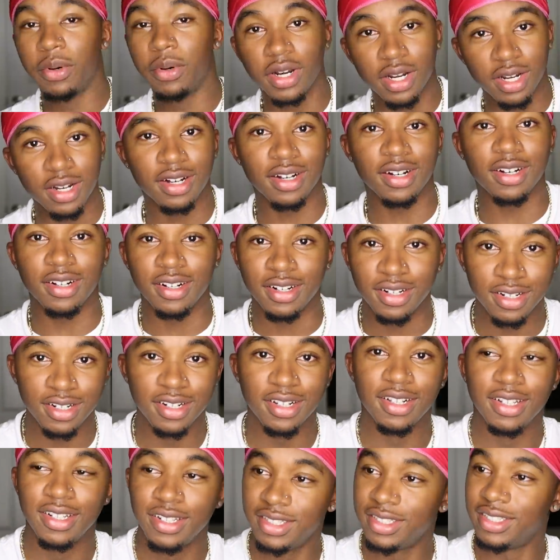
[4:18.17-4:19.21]
brr.
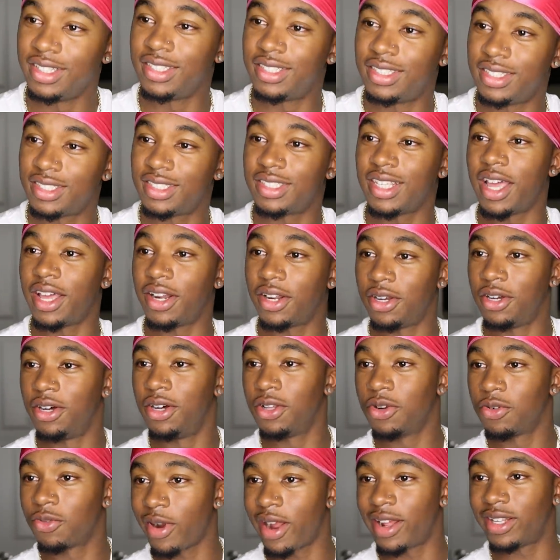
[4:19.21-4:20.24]
This is that
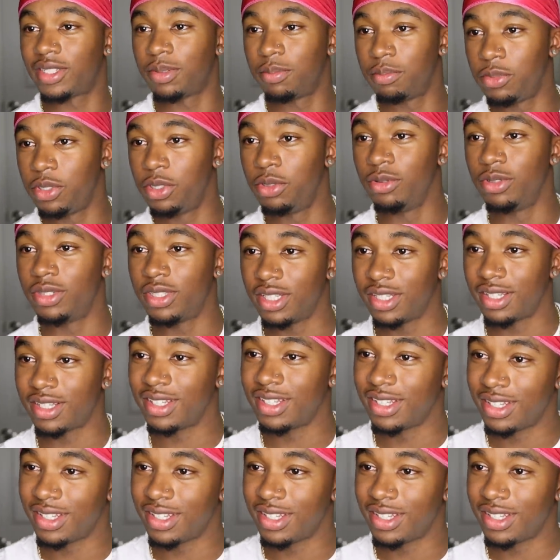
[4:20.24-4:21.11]
hood rap music.